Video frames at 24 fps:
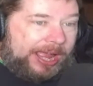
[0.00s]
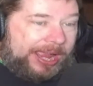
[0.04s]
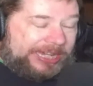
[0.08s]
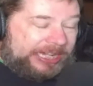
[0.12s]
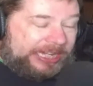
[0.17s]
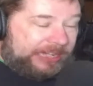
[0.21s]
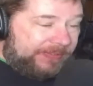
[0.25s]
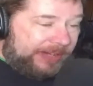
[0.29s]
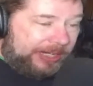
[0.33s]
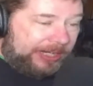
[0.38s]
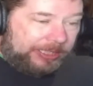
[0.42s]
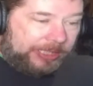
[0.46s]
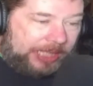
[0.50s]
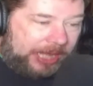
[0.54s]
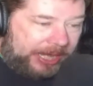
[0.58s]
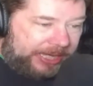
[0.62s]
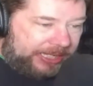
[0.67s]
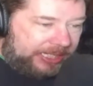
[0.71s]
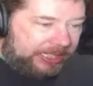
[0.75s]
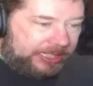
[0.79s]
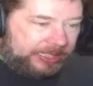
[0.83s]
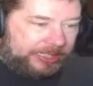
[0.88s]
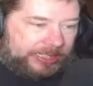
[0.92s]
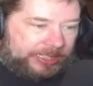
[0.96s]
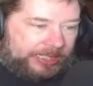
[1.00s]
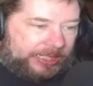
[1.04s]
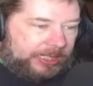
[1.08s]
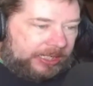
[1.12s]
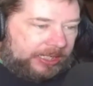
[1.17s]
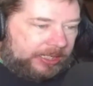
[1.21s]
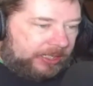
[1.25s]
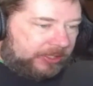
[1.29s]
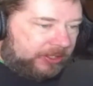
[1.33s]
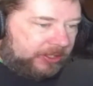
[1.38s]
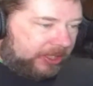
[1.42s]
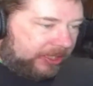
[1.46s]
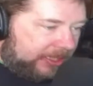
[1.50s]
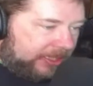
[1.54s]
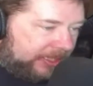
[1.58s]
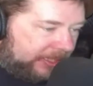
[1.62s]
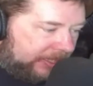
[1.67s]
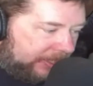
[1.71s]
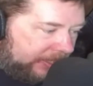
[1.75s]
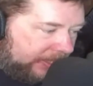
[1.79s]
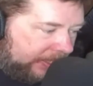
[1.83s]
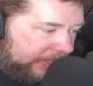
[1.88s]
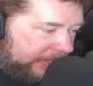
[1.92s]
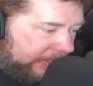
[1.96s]
even a like, just
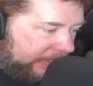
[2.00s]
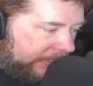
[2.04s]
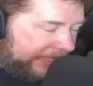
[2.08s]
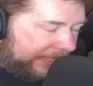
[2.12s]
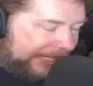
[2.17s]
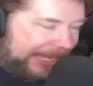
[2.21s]
a, a,